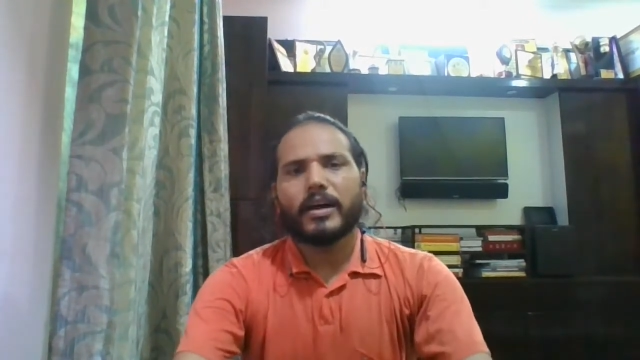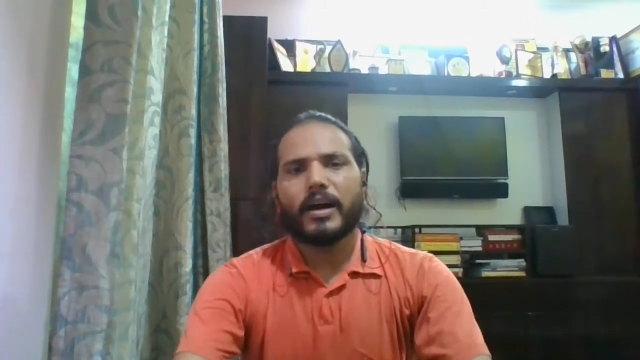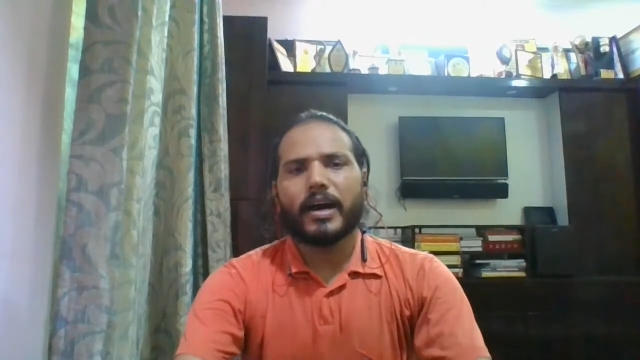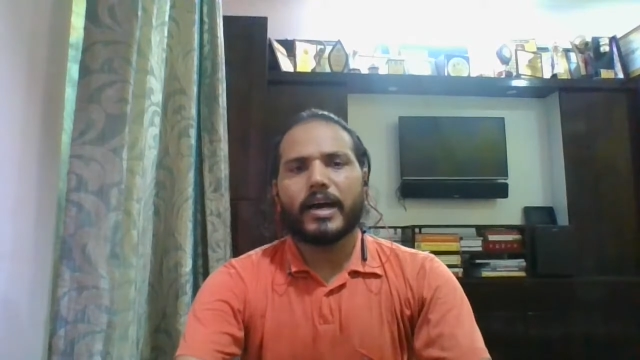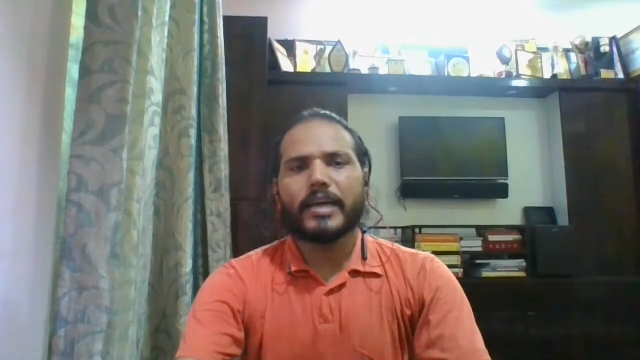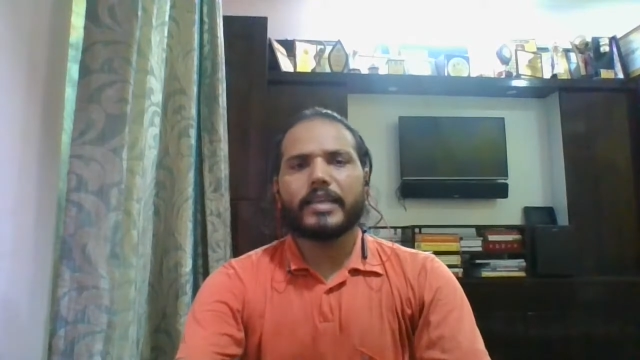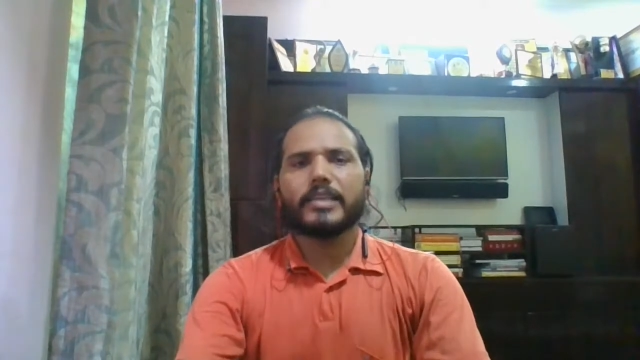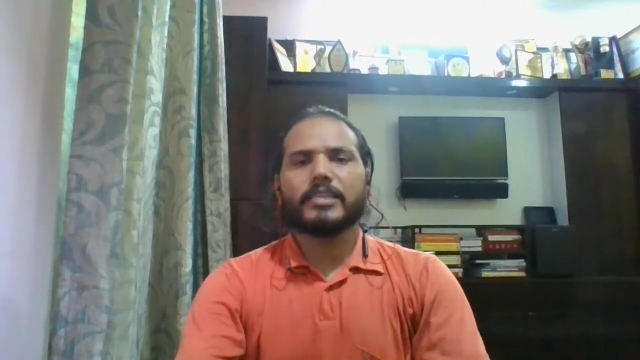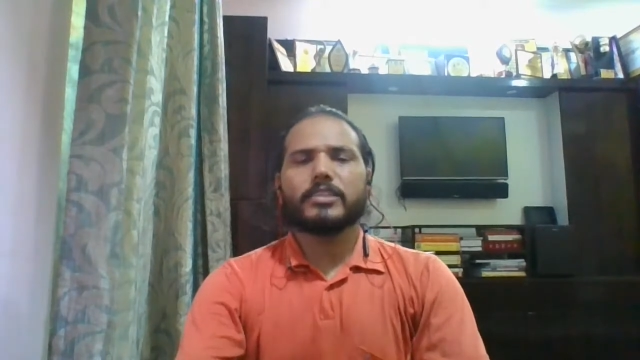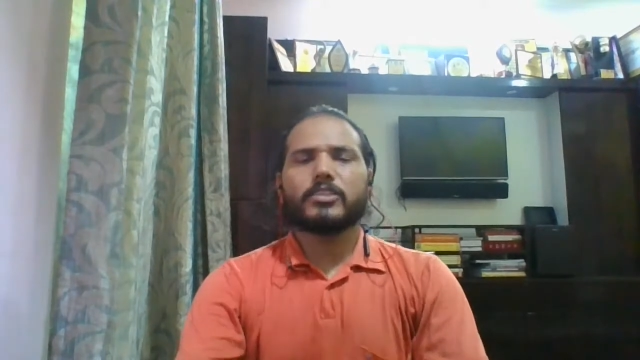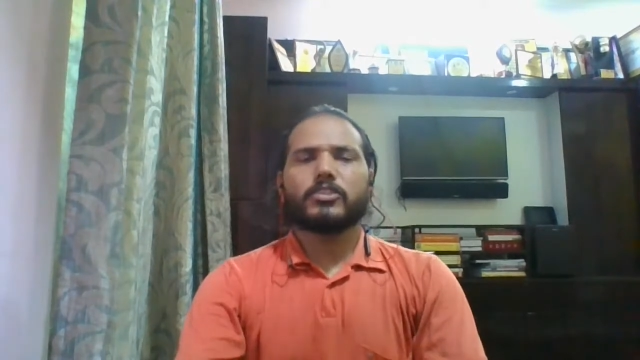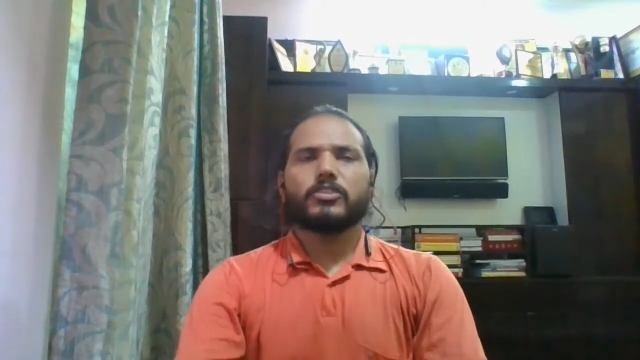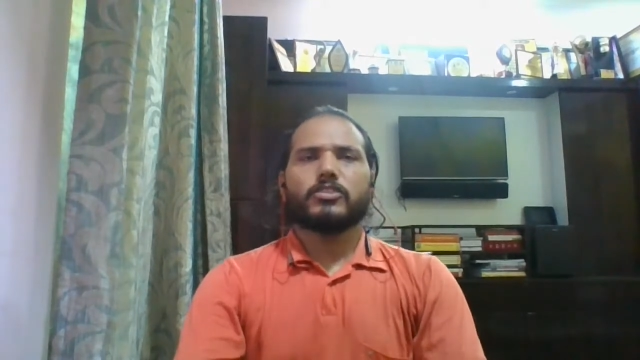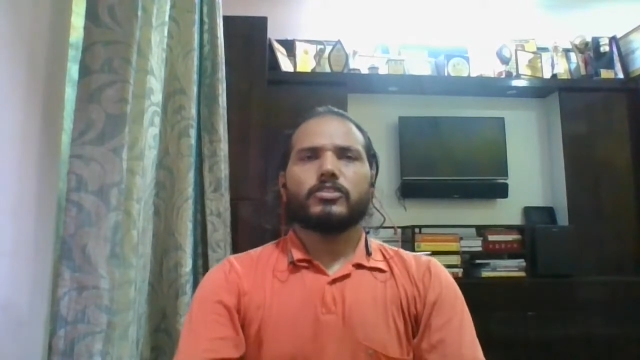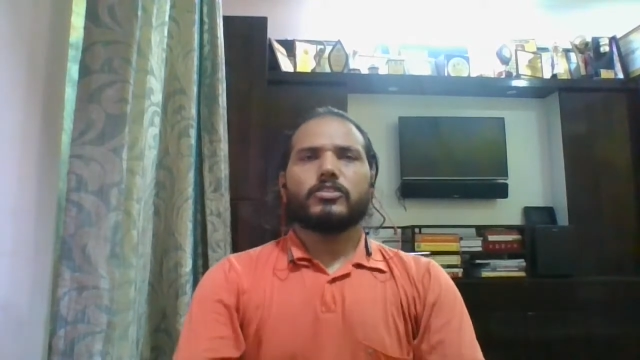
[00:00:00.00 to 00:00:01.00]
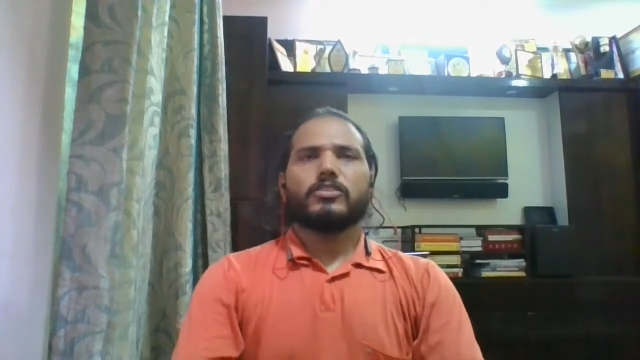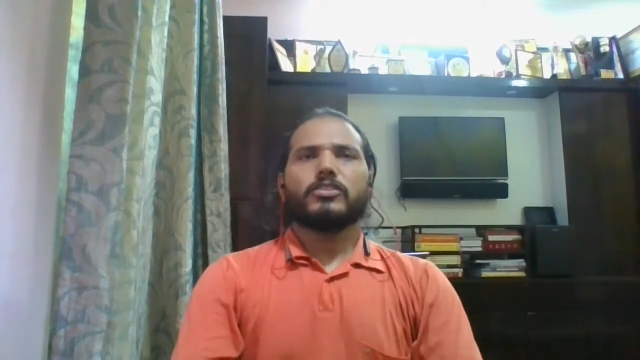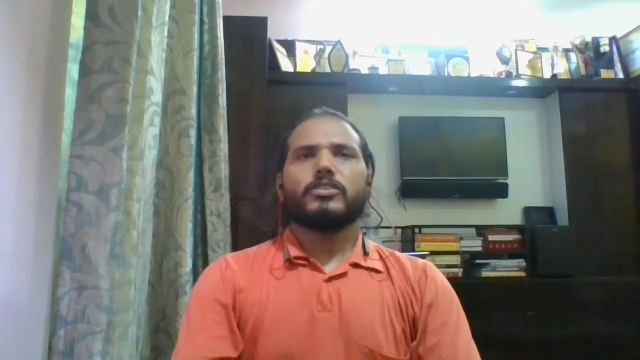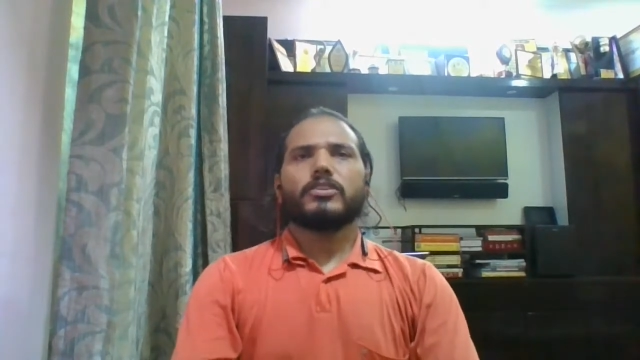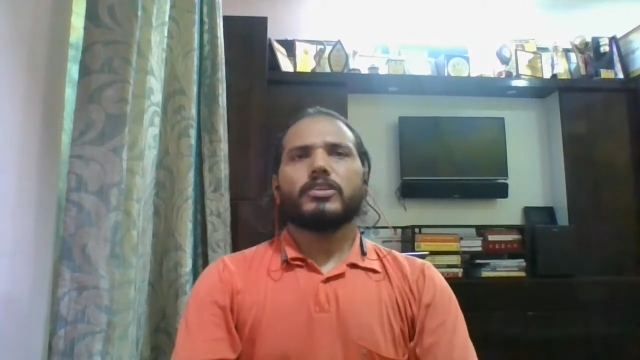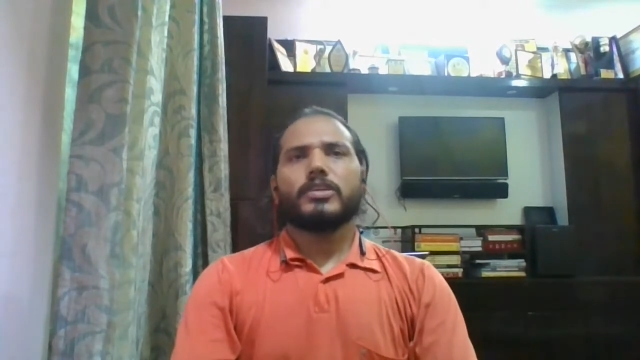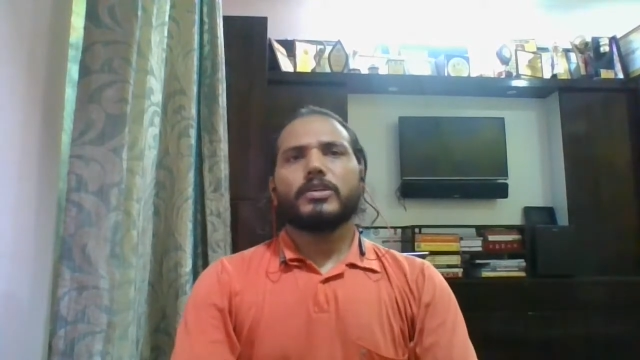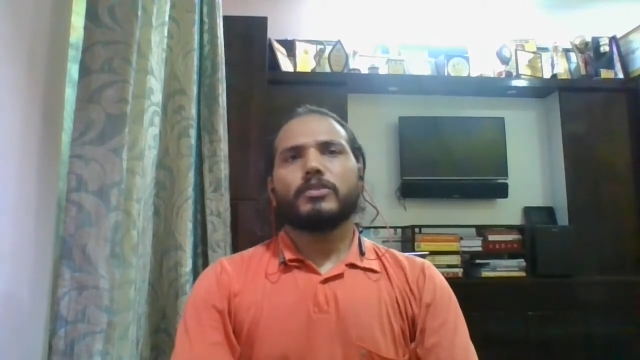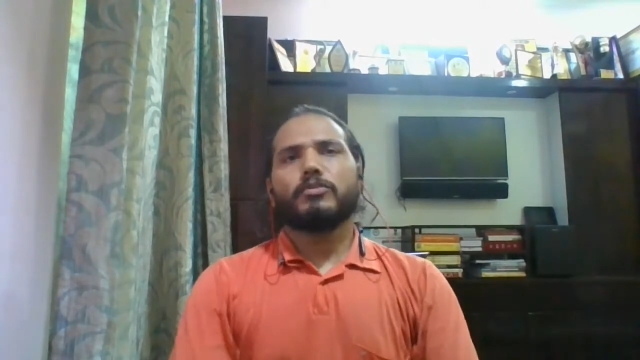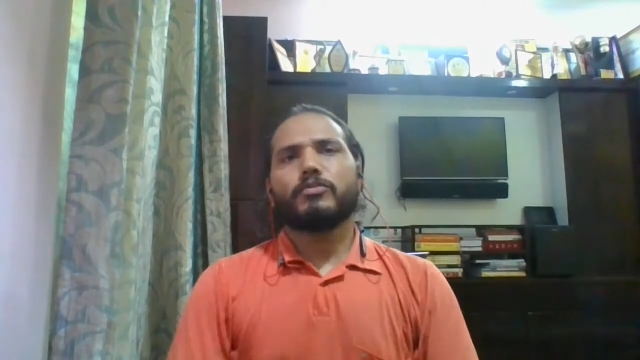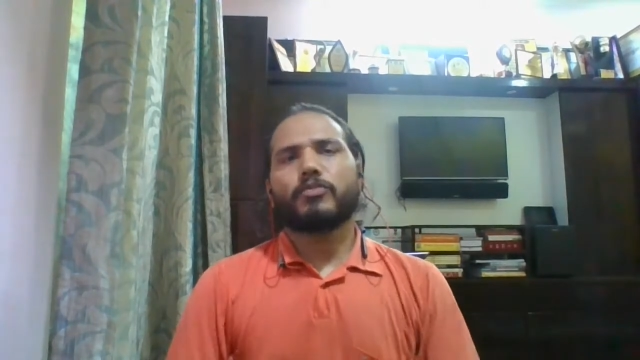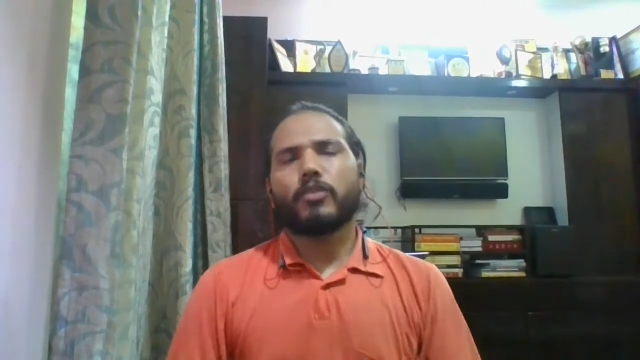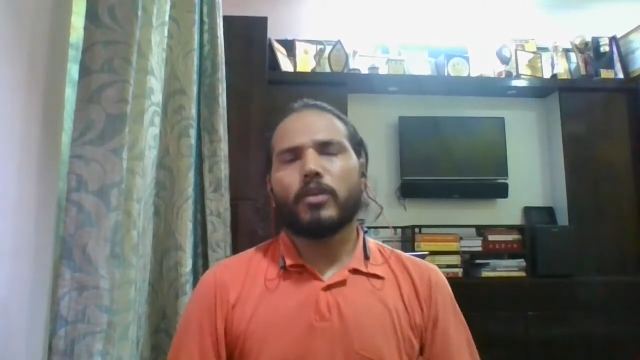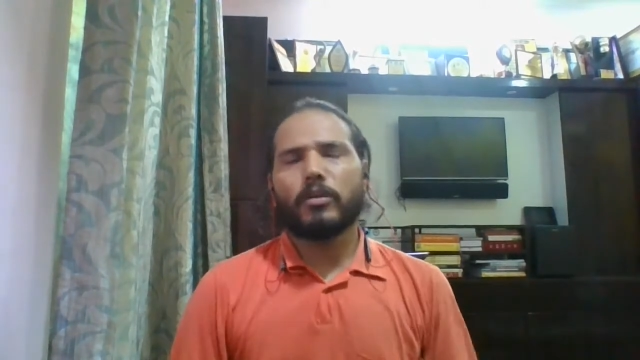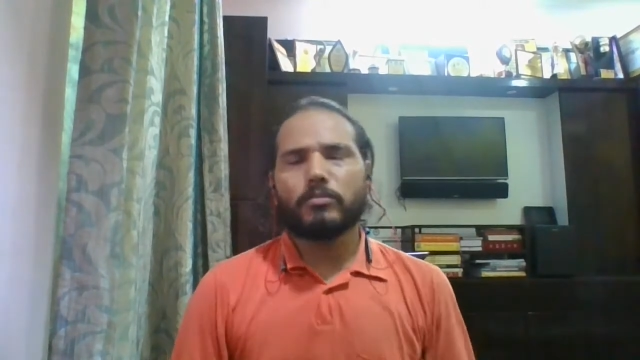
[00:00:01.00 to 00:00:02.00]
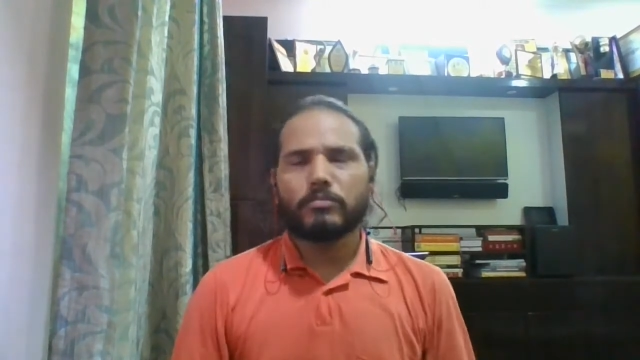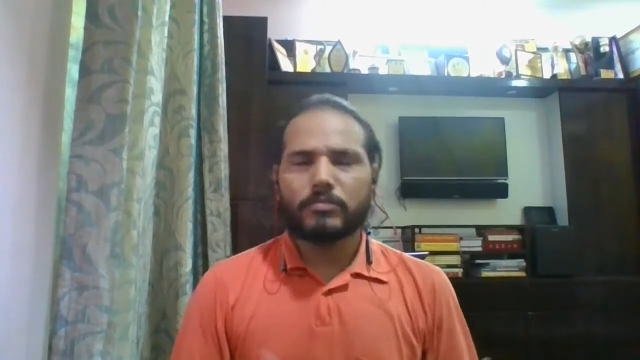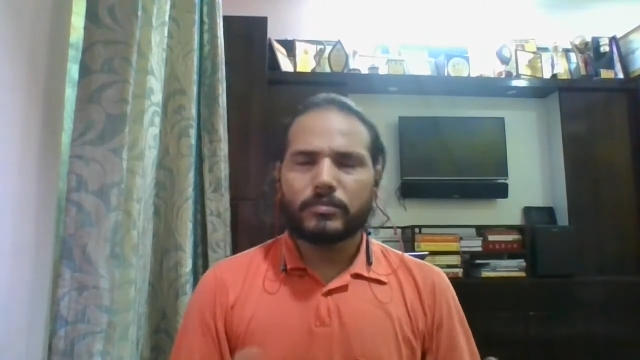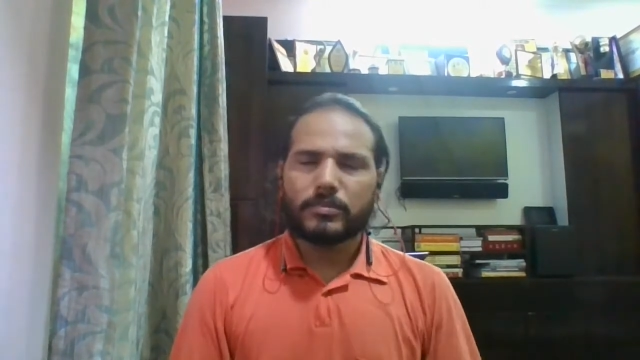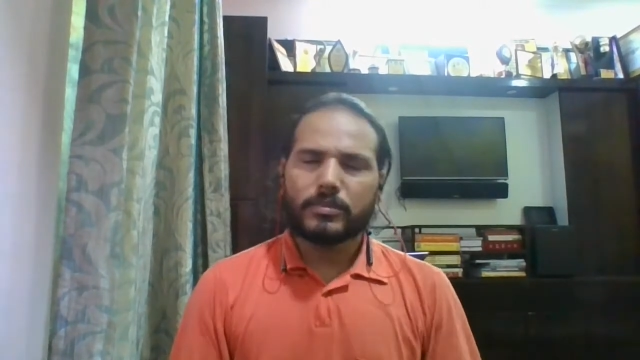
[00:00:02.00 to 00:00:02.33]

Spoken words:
eyes from